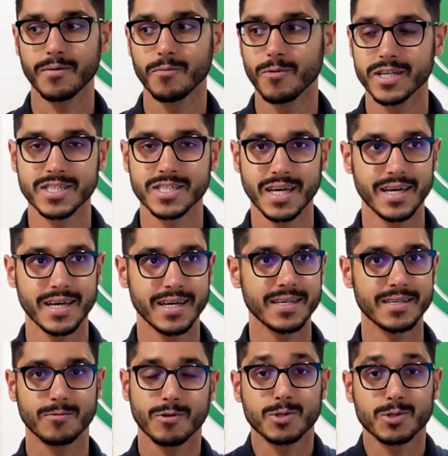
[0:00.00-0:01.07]
which
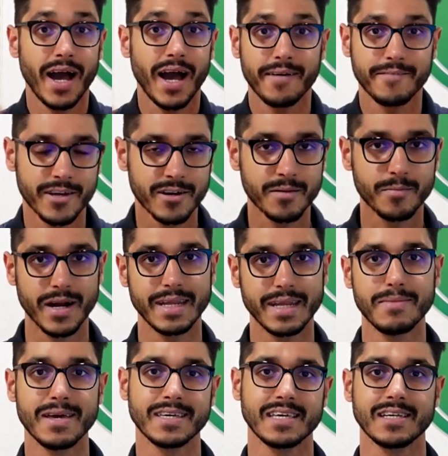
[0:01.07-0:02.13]
will have your brain
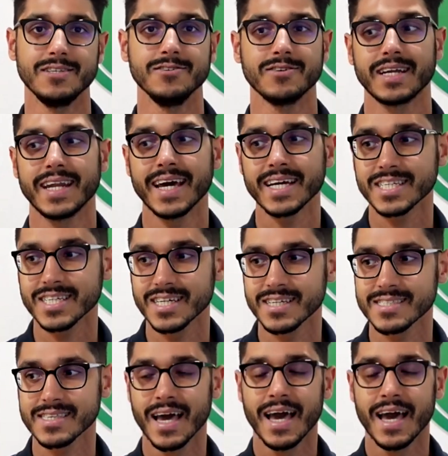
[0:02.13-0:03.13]
making new connections.